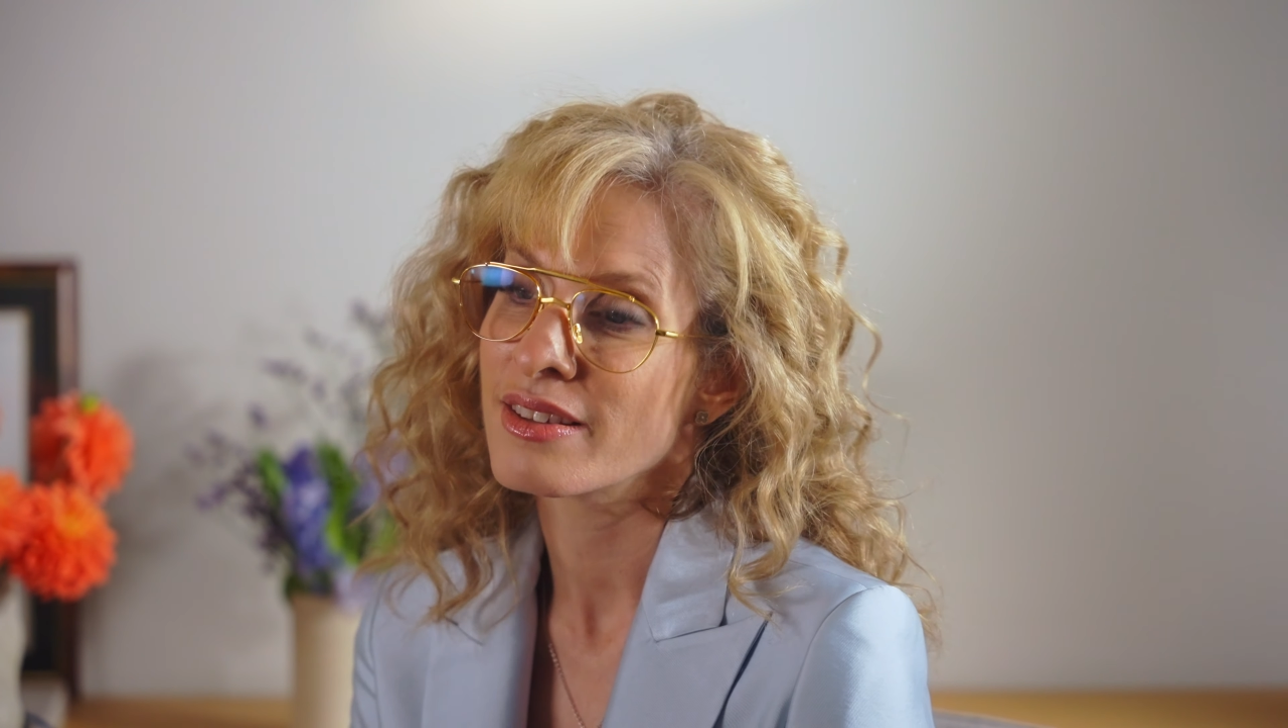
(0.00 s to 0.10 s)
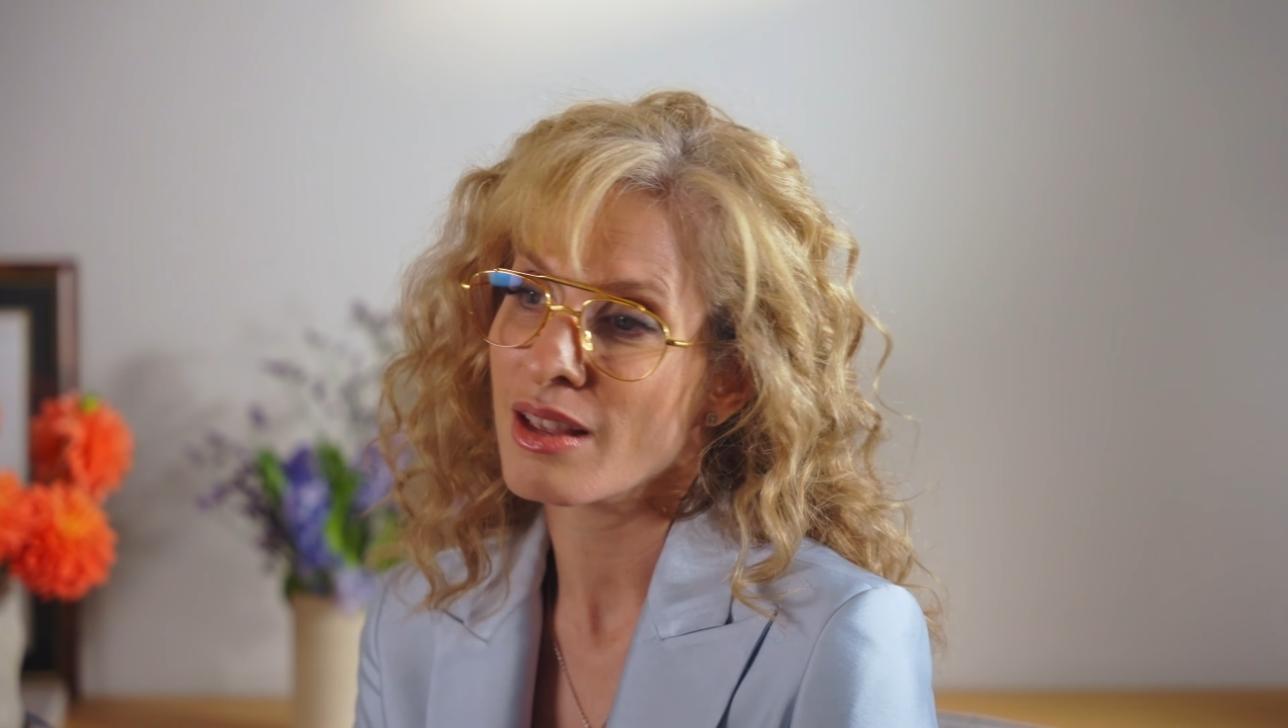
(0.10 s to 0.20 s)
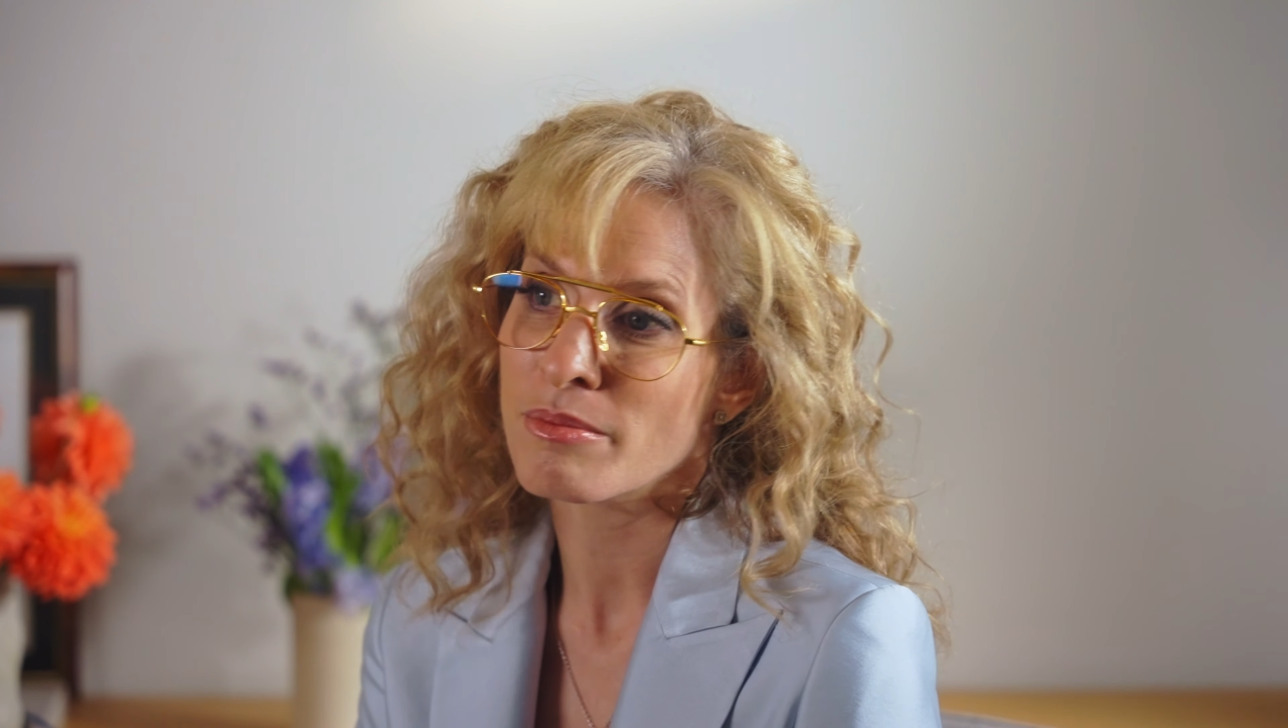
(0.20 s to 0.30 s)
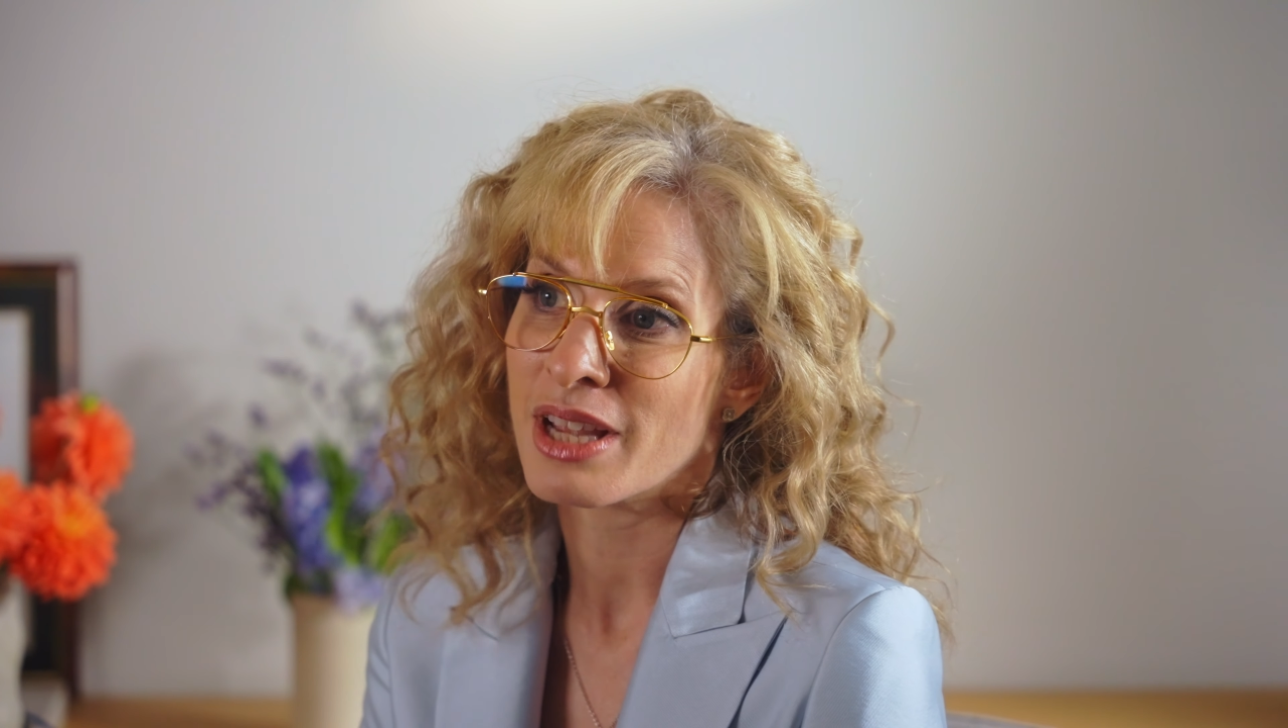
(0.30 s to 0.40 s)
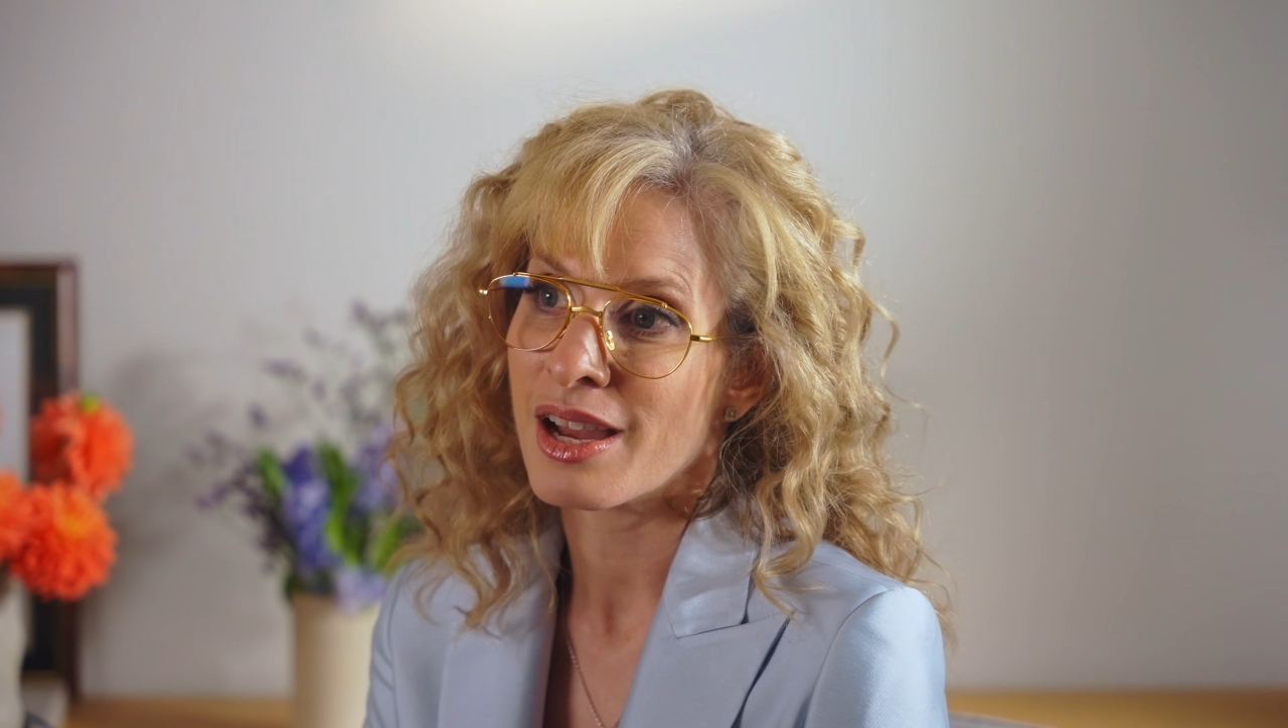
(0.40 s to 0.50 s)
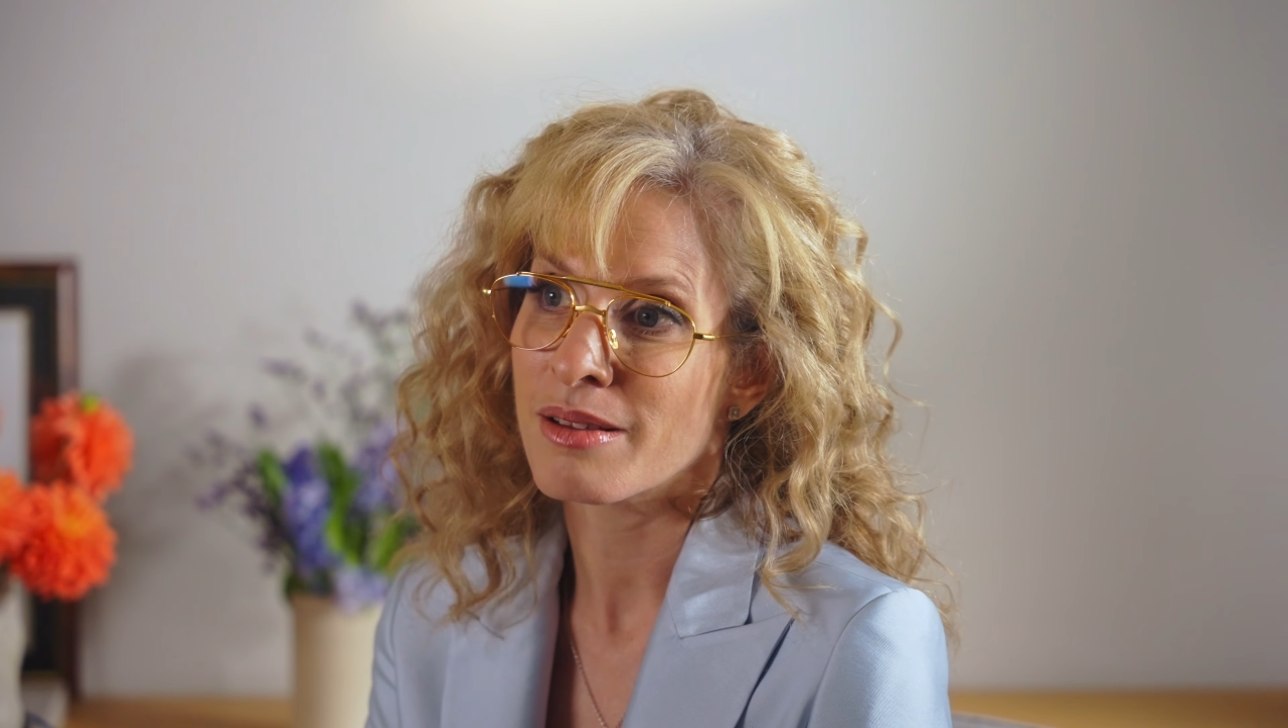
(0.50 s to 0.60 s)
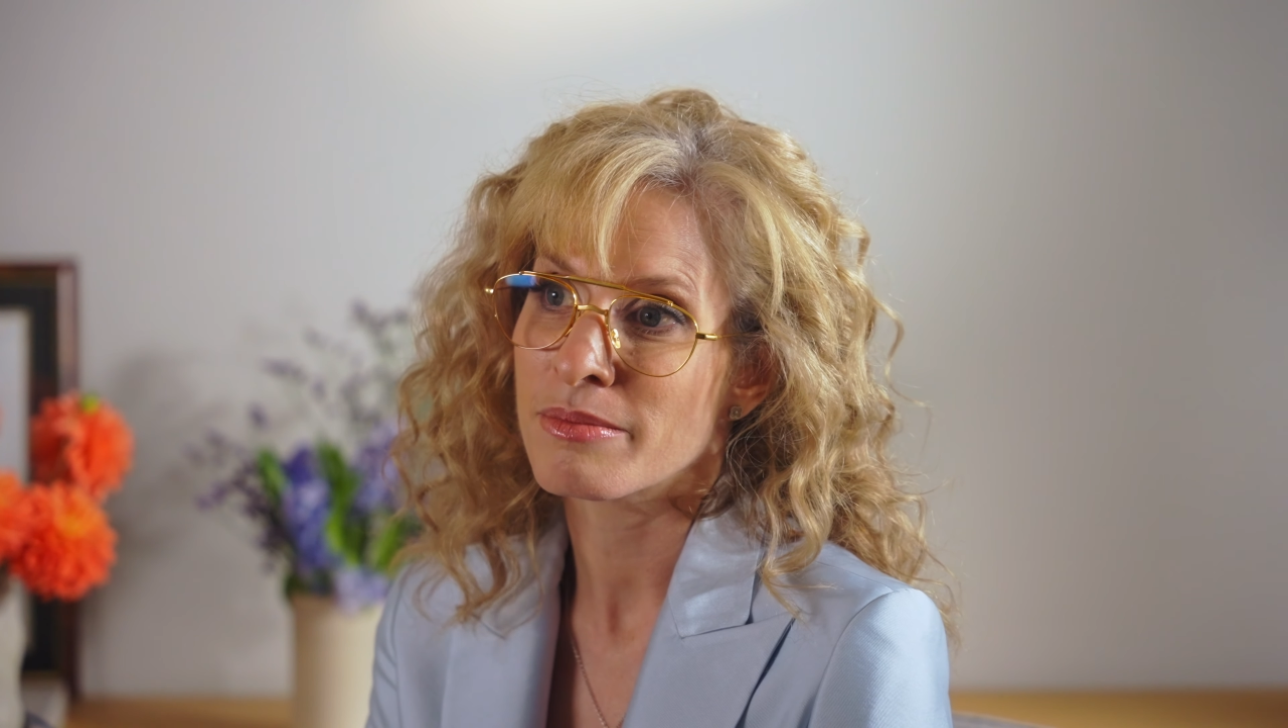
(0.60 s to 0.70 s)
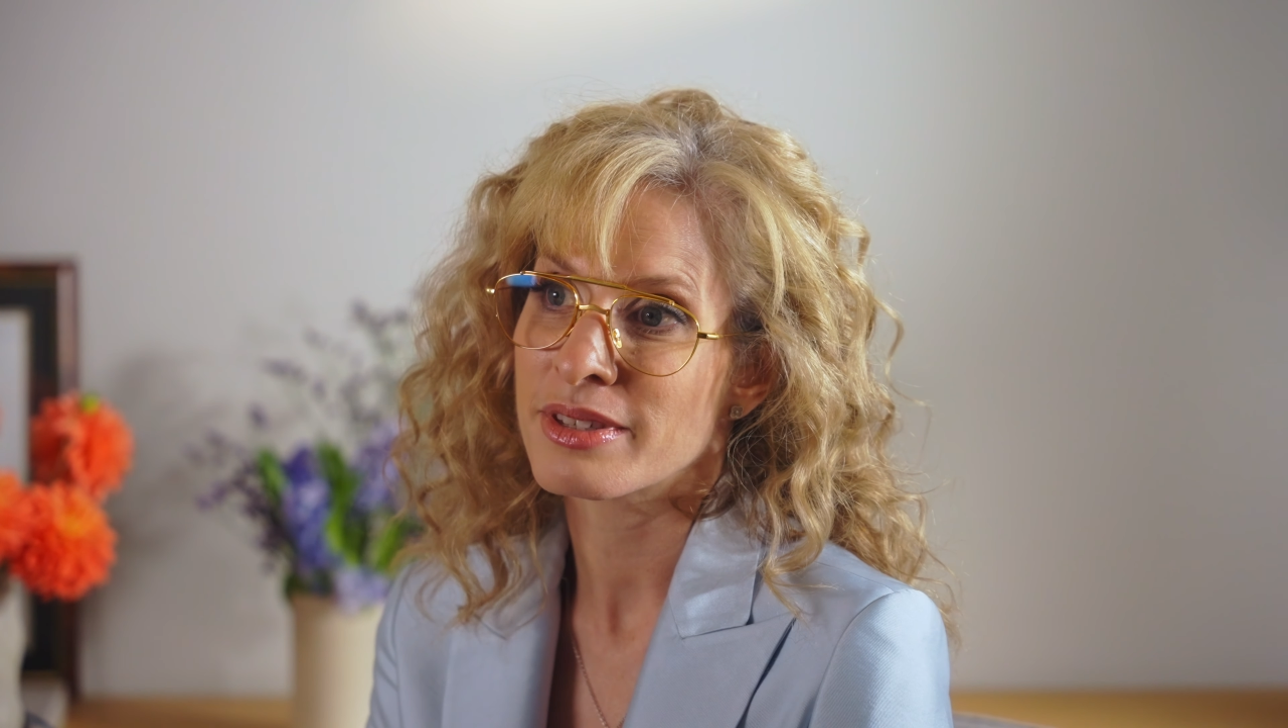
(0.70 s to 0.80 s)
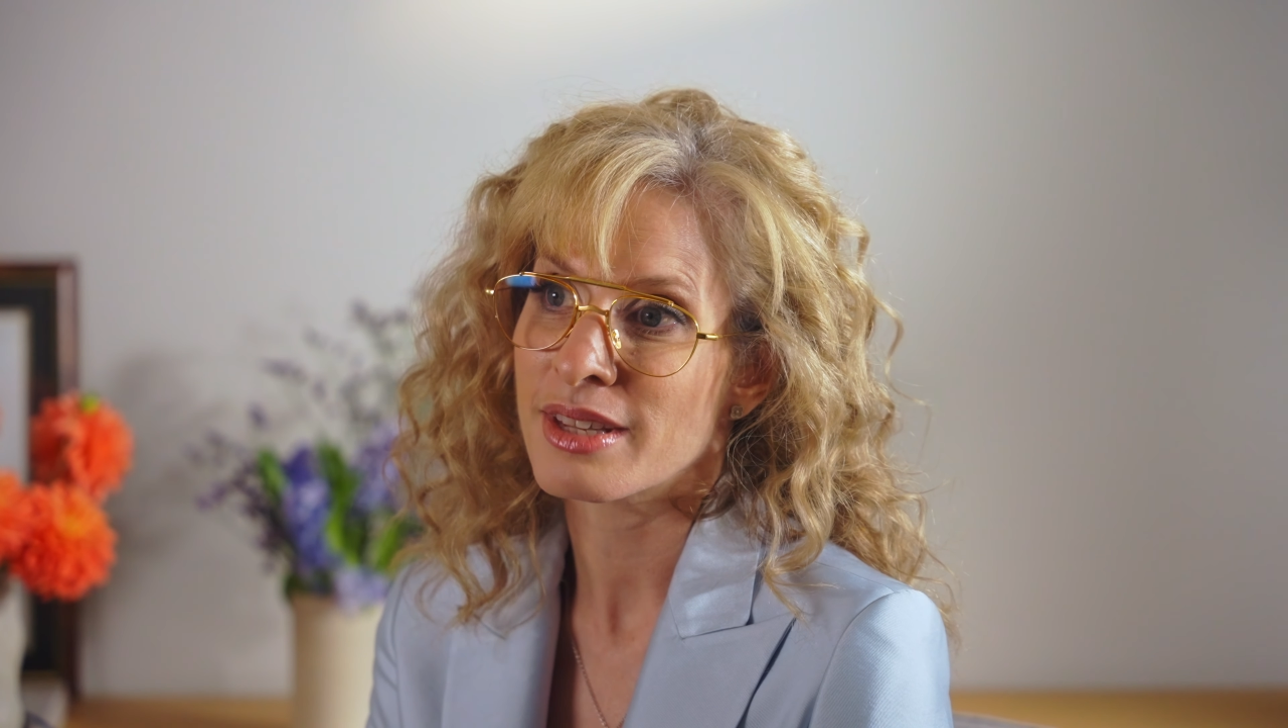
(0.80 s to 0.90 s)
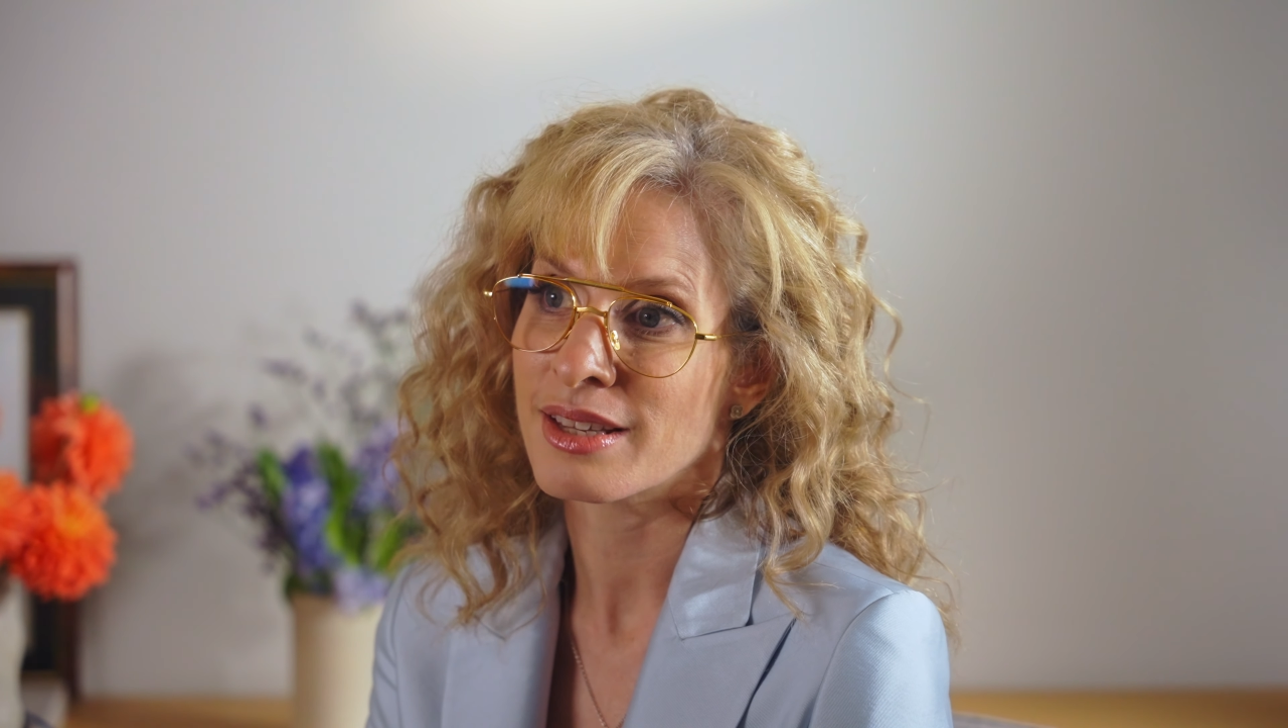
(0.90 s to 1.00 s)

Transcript: sometimes